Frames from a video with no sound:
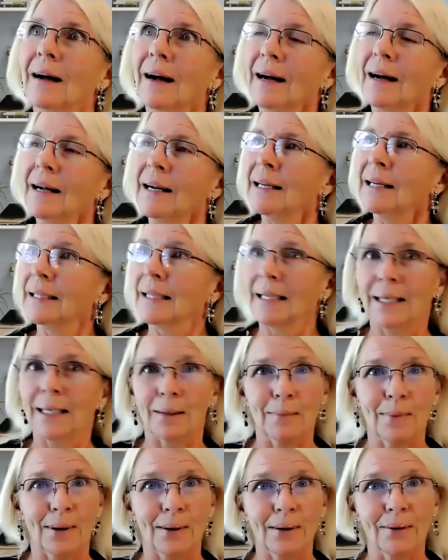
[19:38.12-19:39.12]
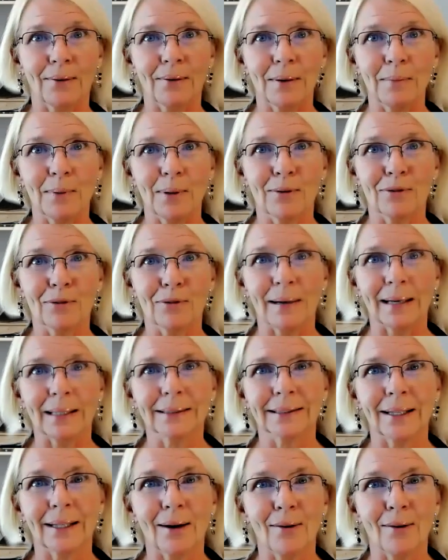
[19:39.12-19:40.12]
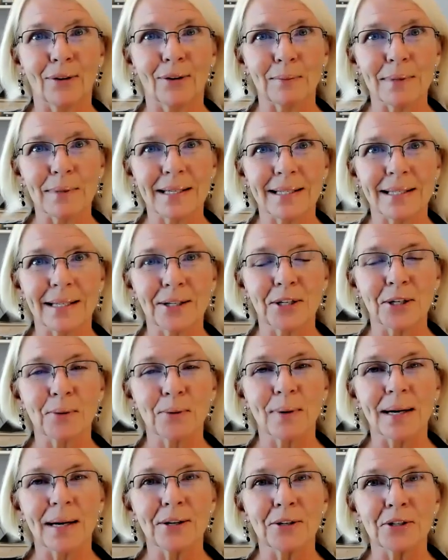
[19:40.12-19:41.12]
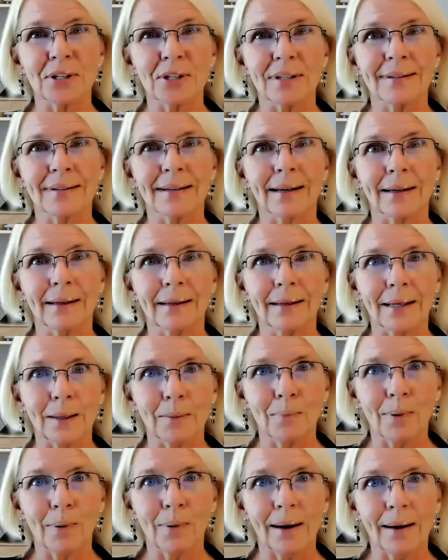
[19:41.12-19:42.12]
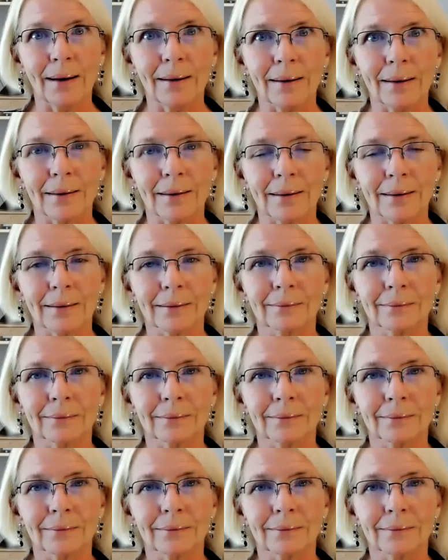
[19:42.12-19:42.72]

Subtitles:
I think I'm going to remove myself from the situation, take a deep breath,